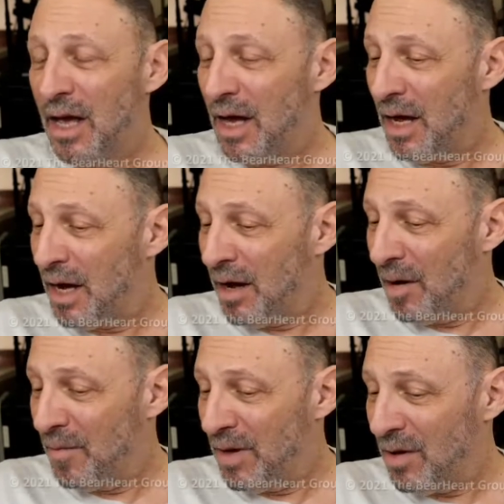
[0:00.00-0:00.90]

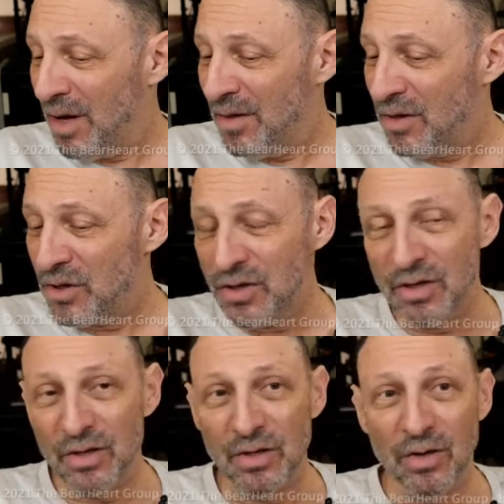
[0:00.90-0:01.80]
end this
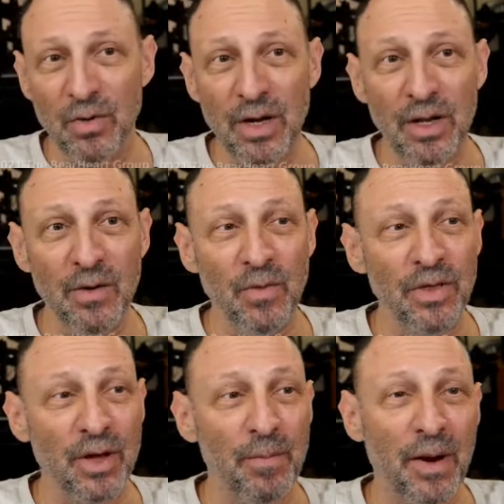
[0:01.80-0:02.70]
quickly with
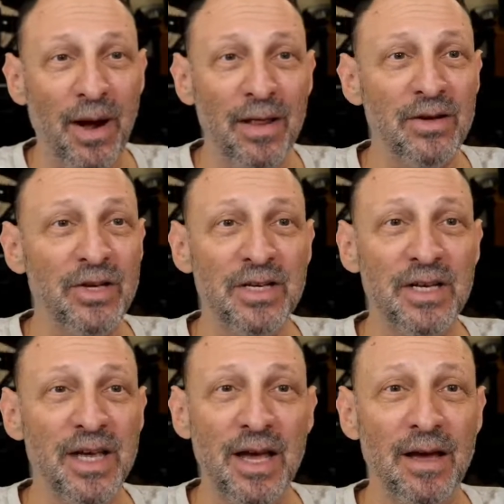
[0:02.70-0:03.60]
apologies
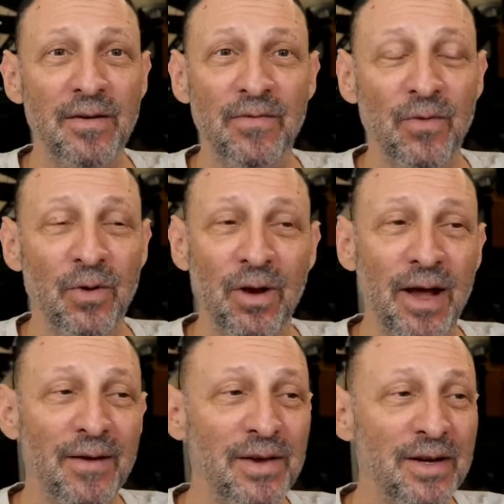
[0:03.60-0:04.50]
again for
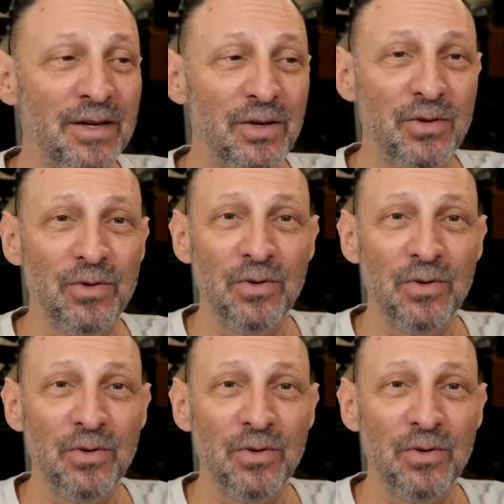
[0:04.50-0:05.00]
having to